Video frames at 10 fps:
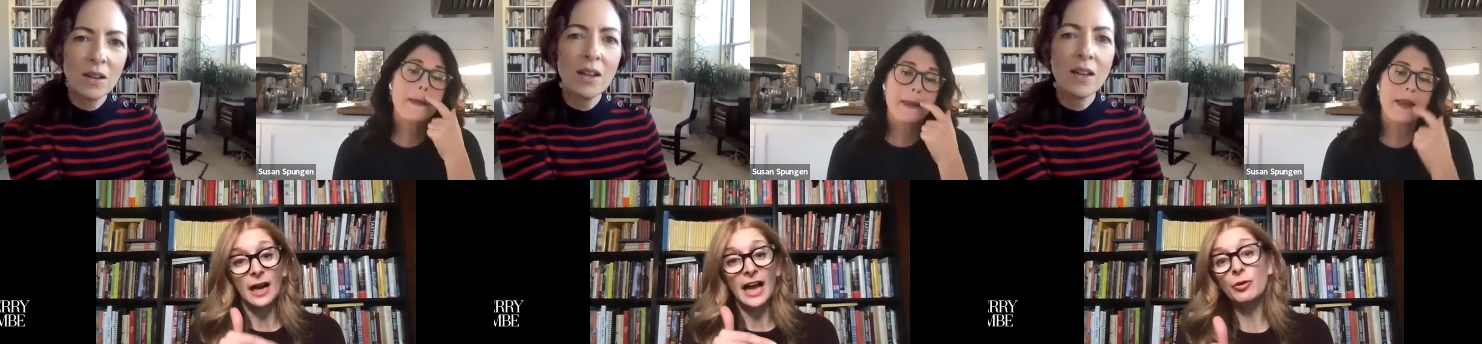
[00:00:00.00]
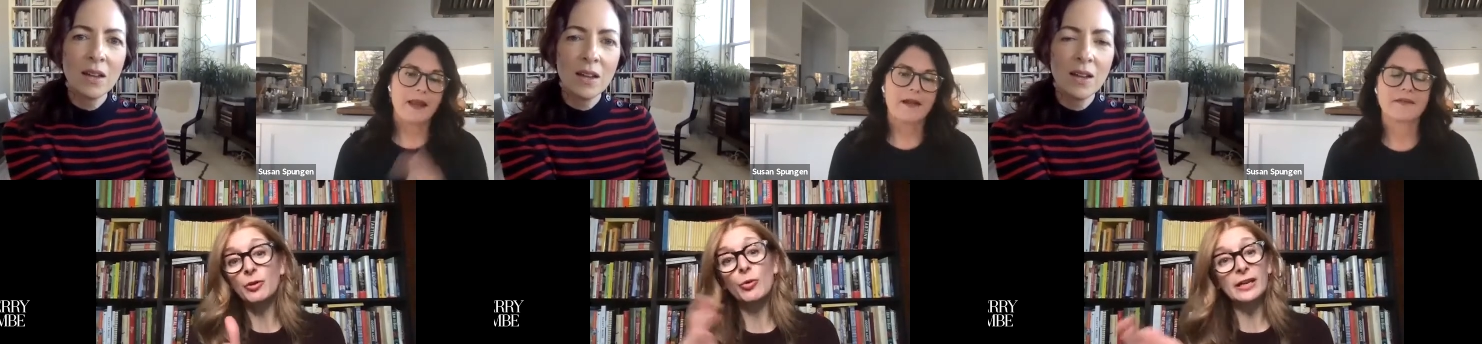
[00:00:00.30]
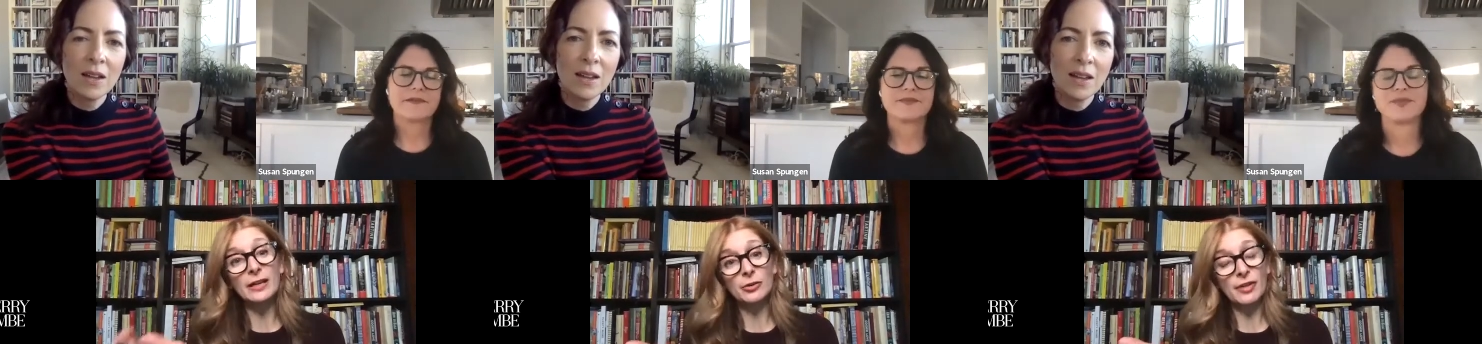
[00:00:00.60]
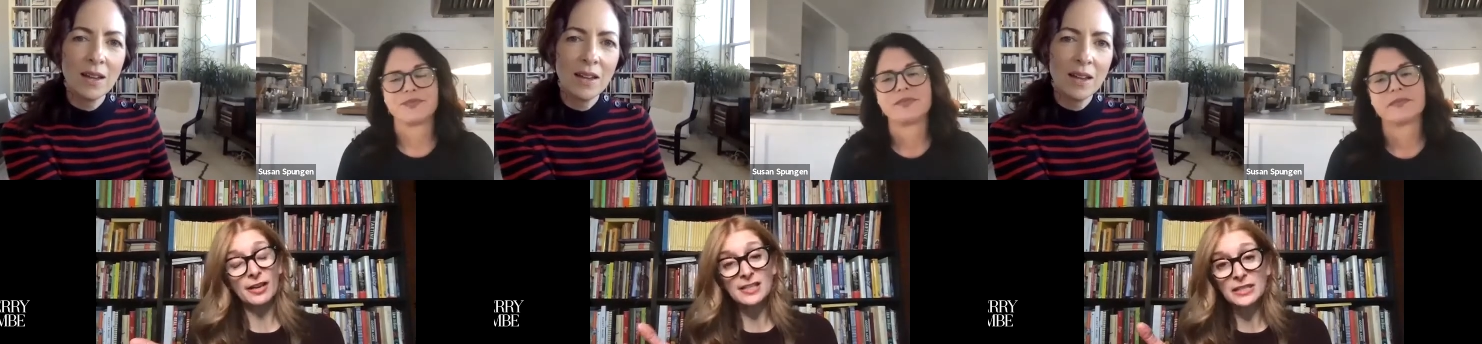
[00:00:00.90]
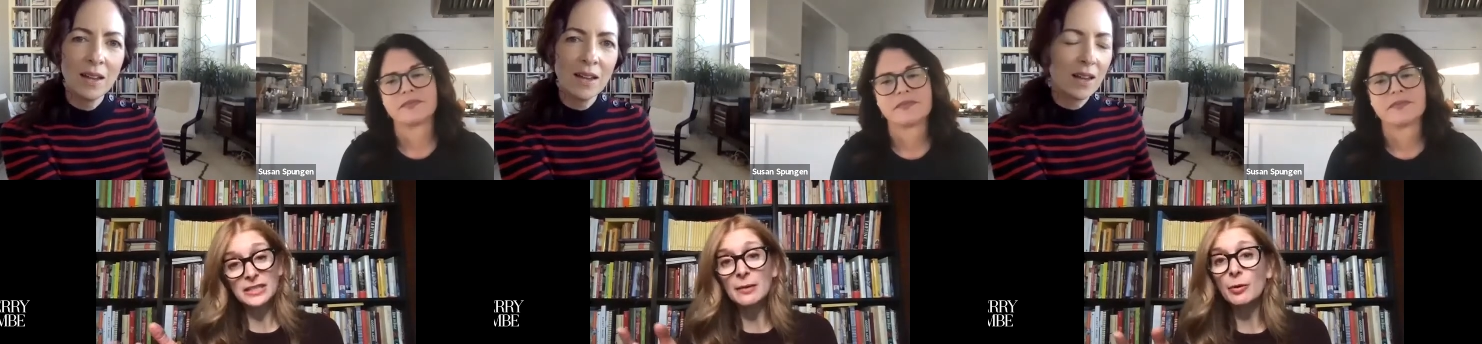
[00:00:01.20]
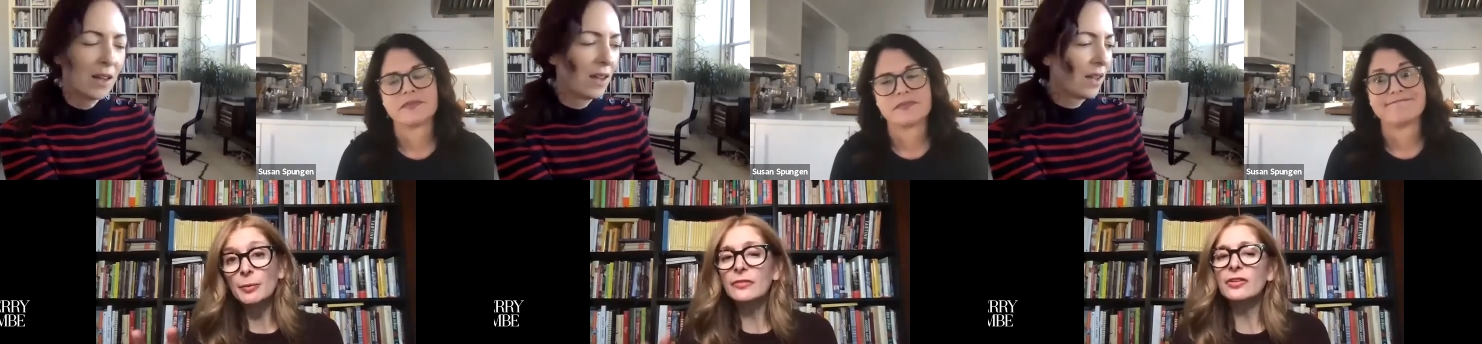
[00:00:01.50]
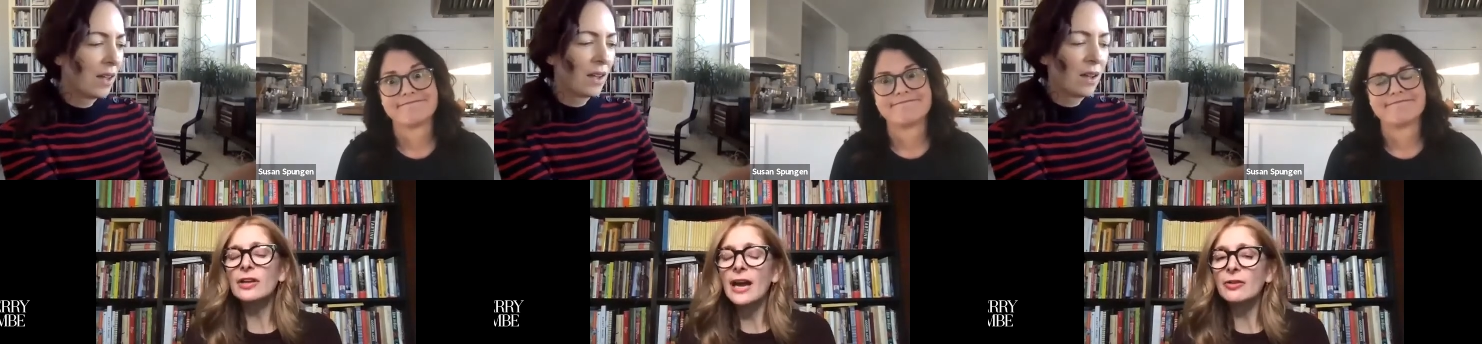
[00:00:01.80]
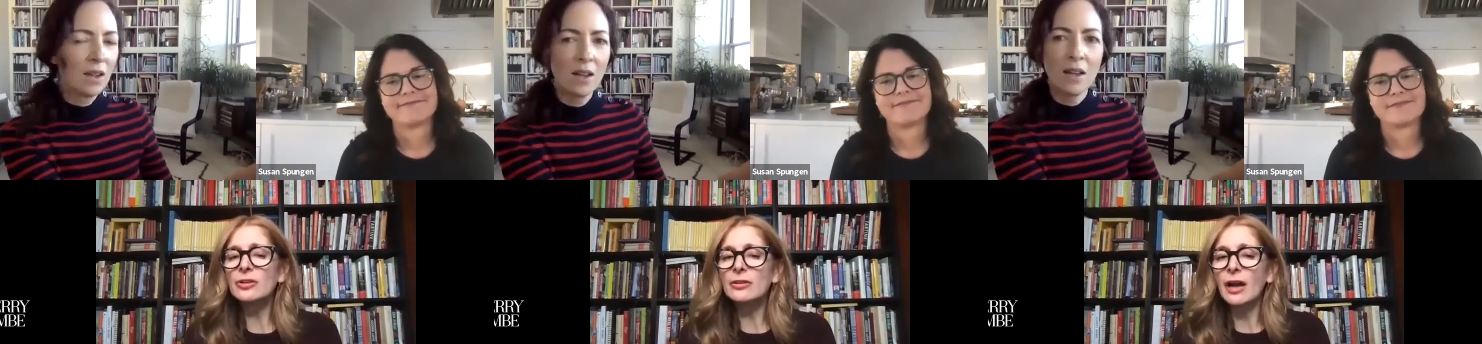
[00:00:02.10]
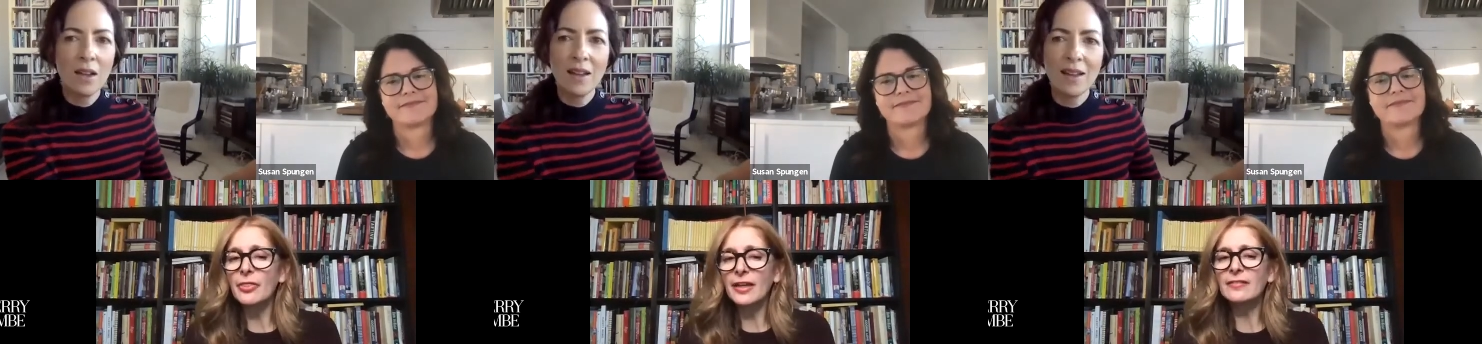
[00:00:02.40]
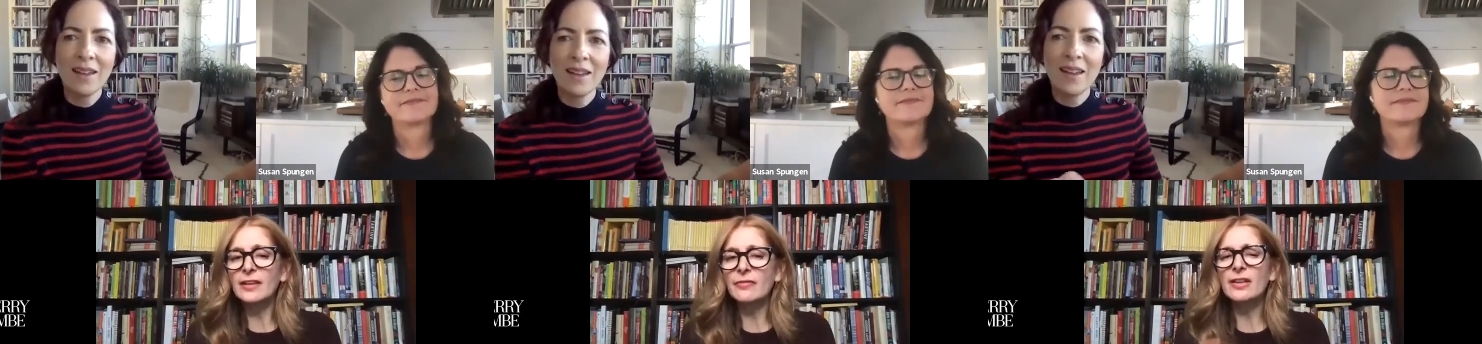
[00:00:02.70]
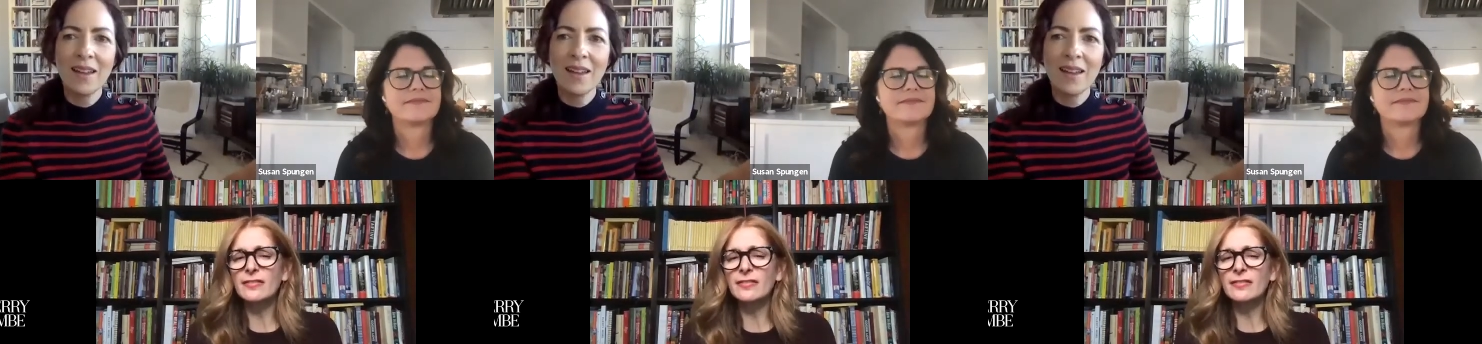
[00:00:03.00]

Speaker 1: and they're great on your Thanksgiving table because you know how on Thanksgiving